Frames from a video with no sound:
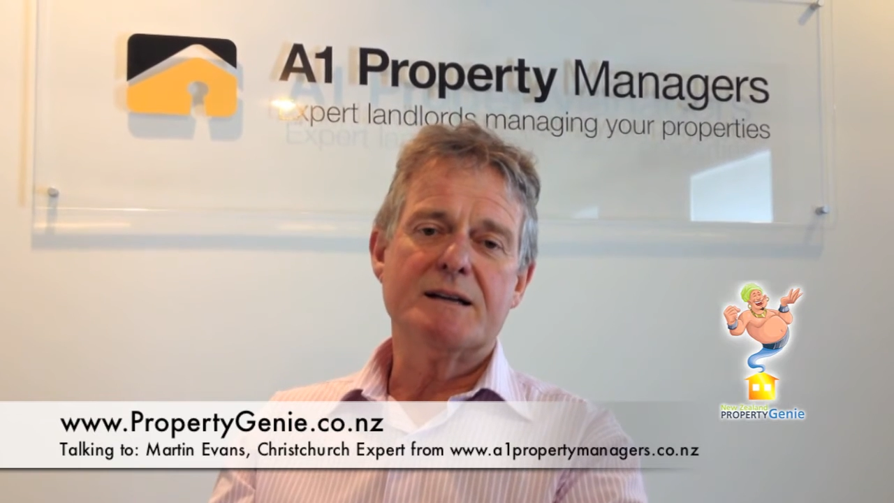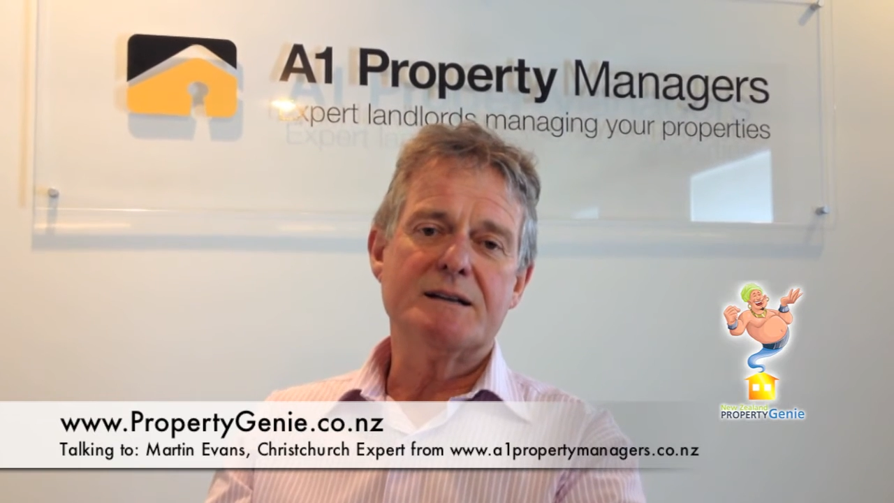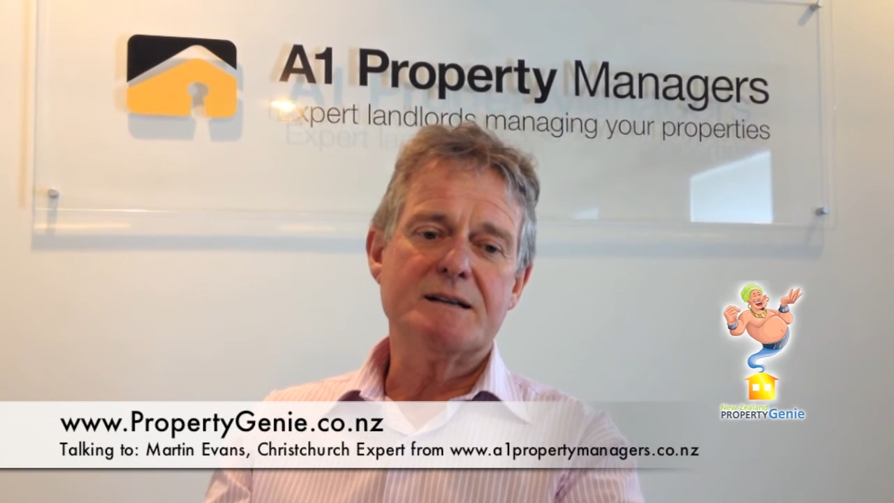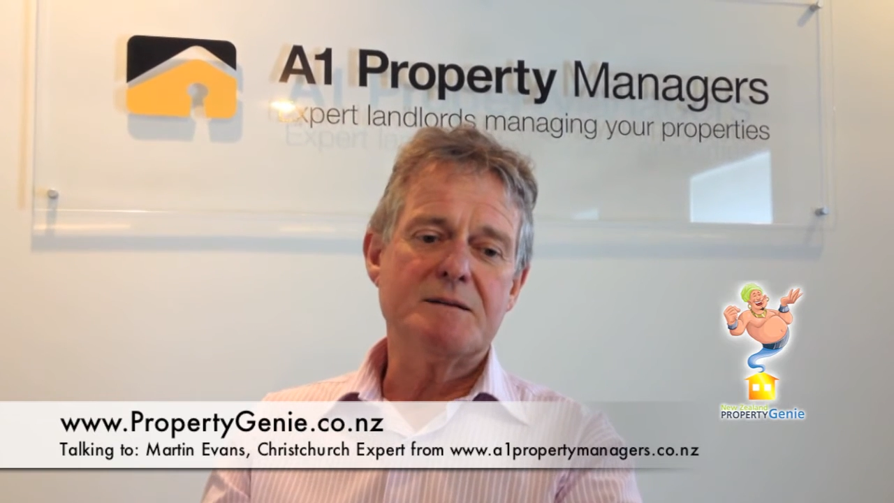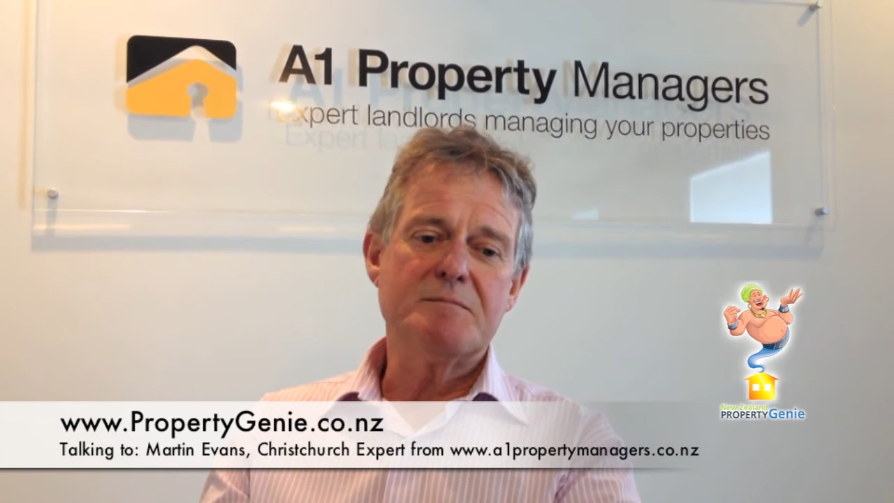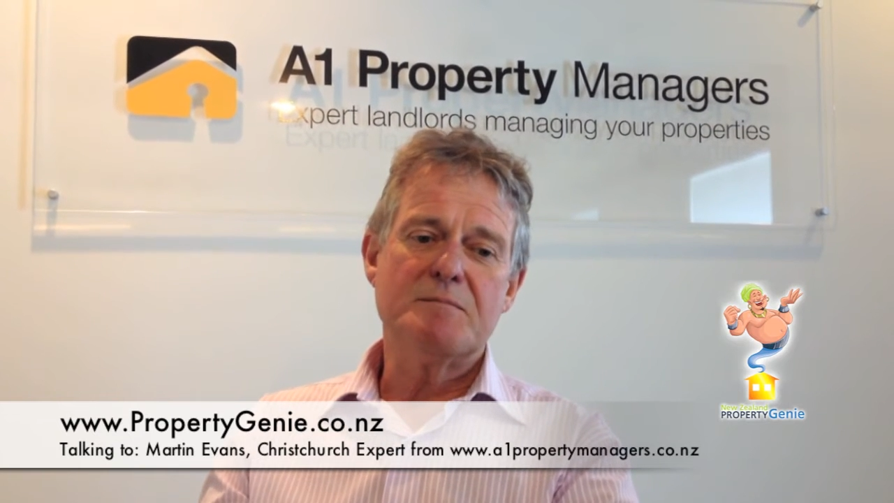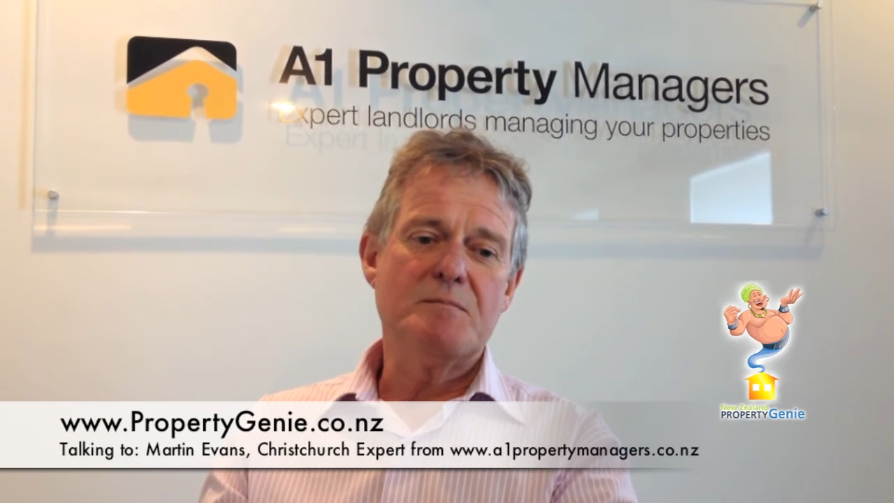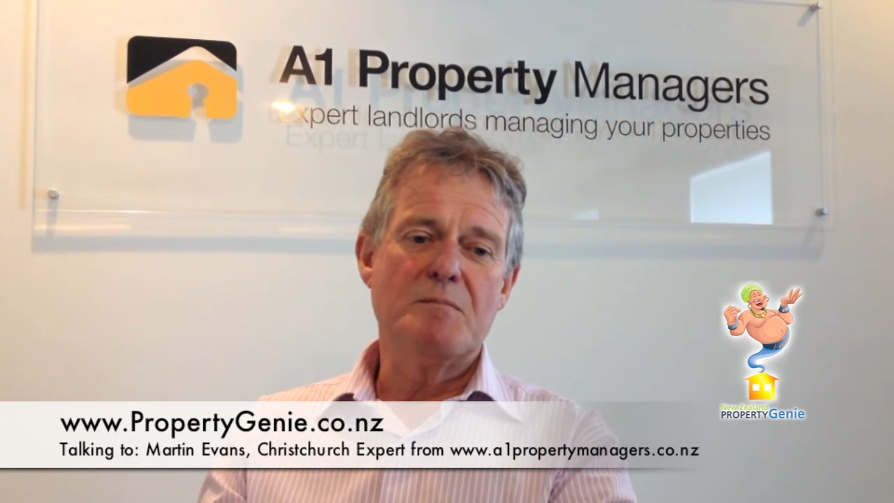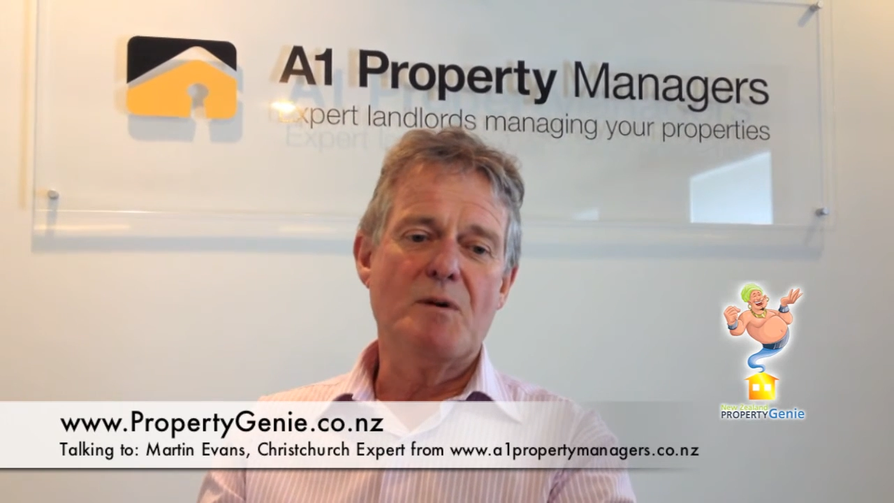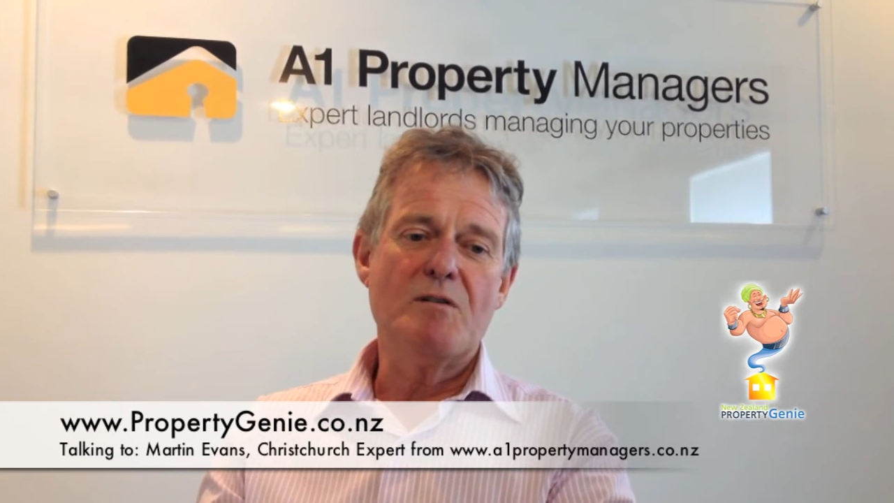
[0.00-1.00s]
and
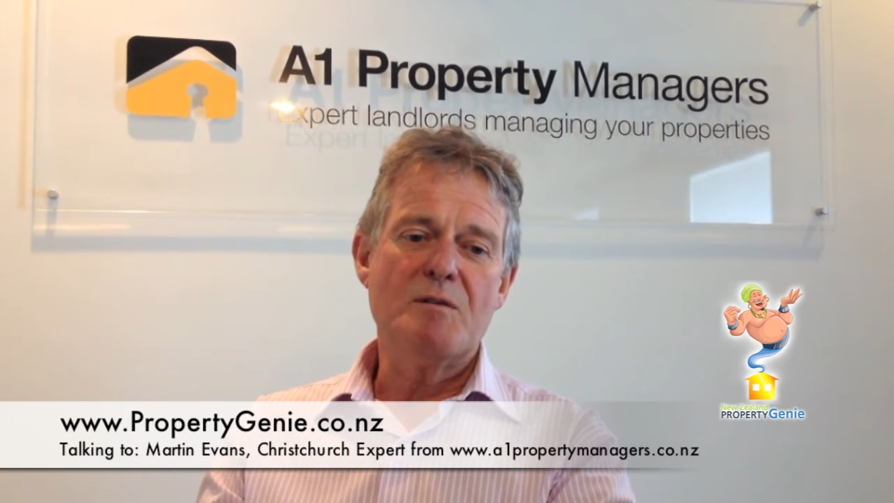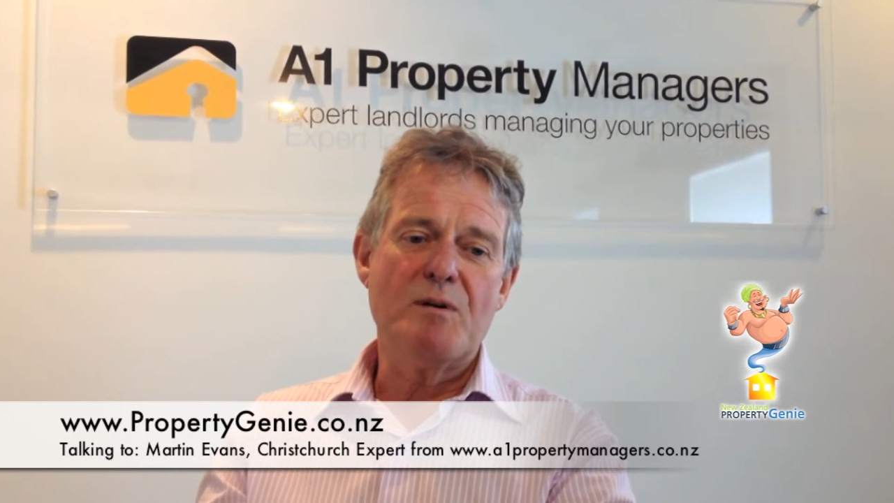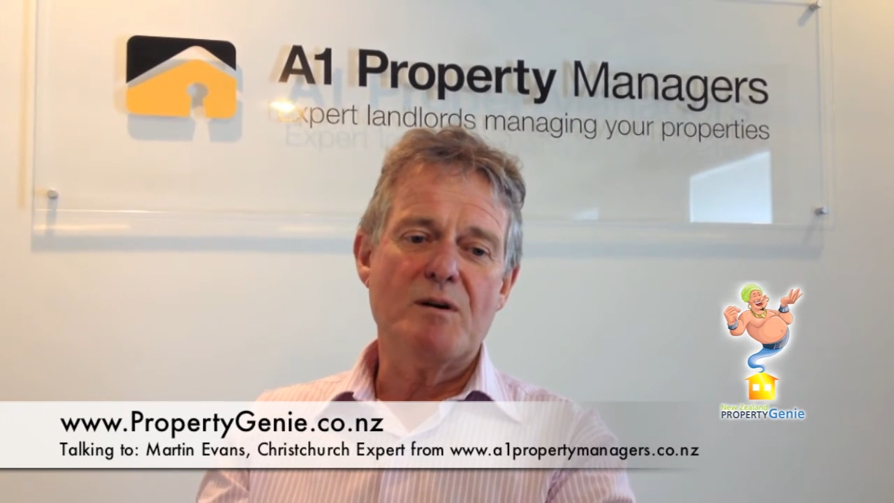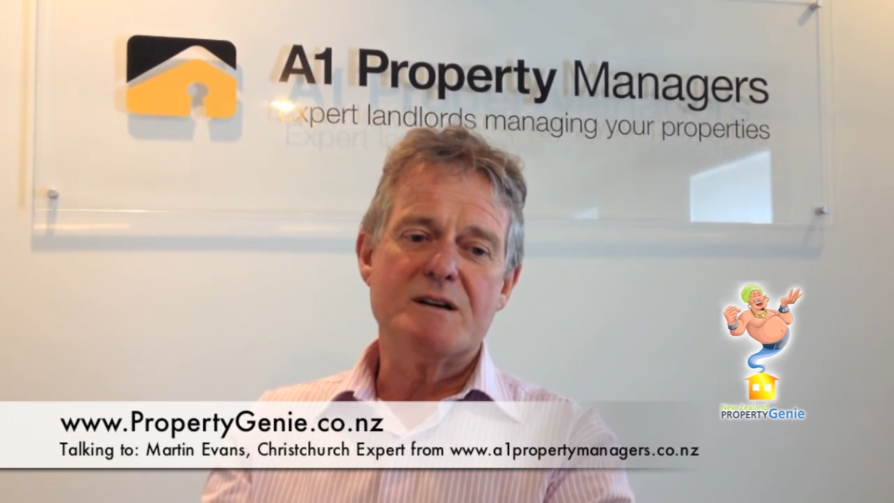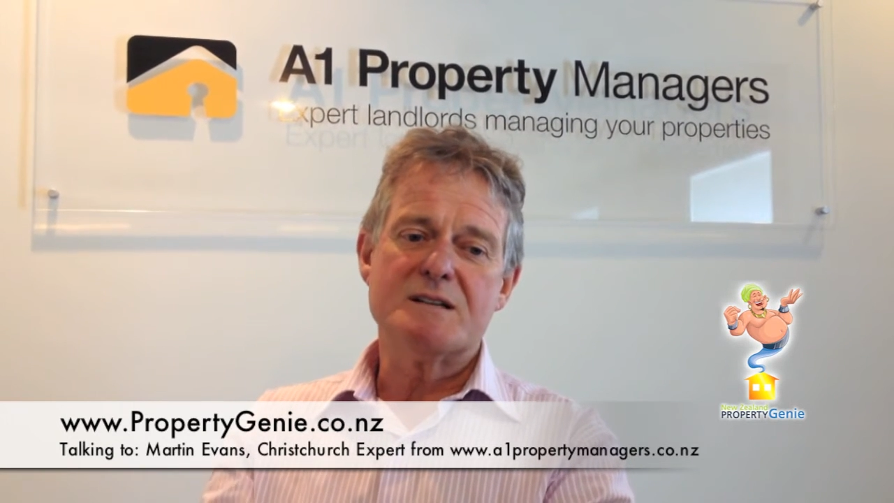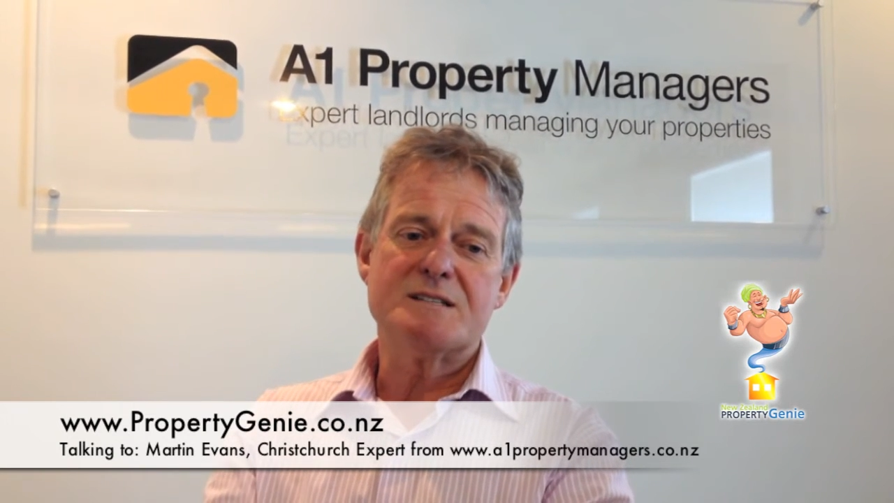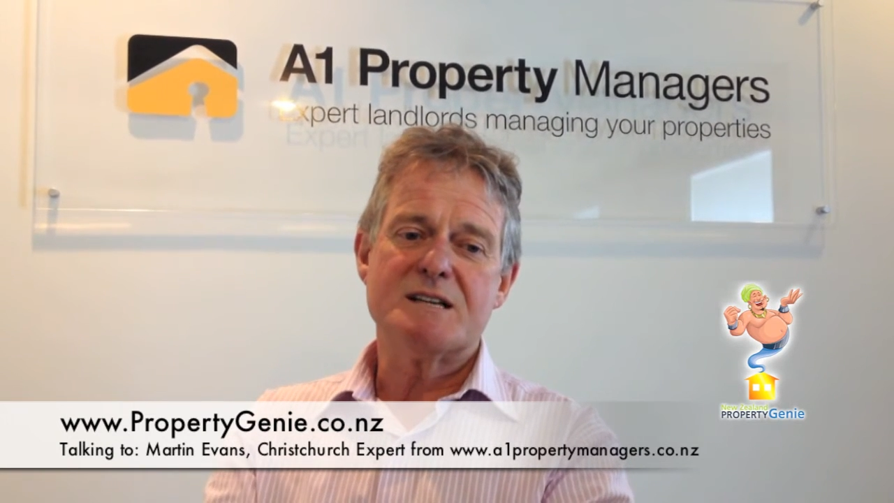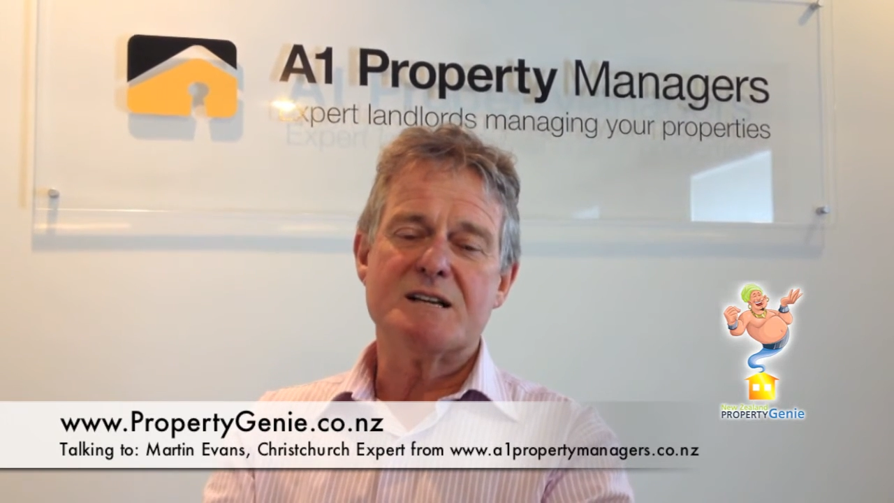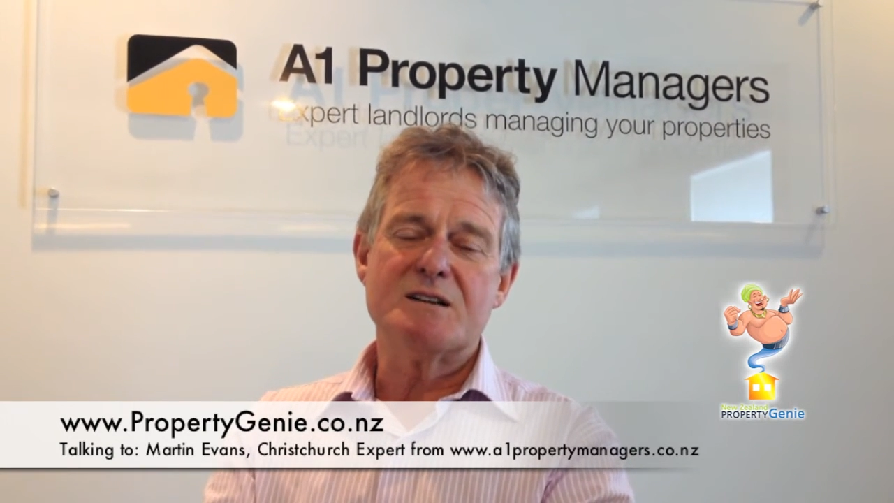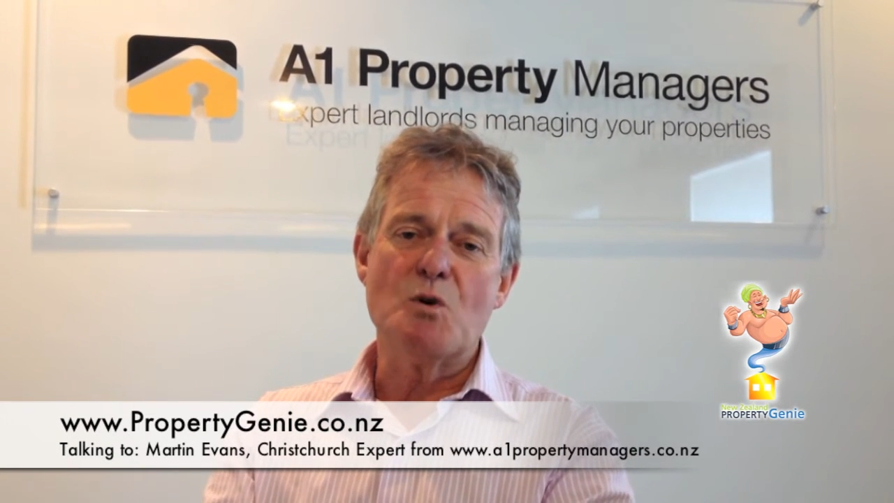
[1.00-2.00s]
my reply is that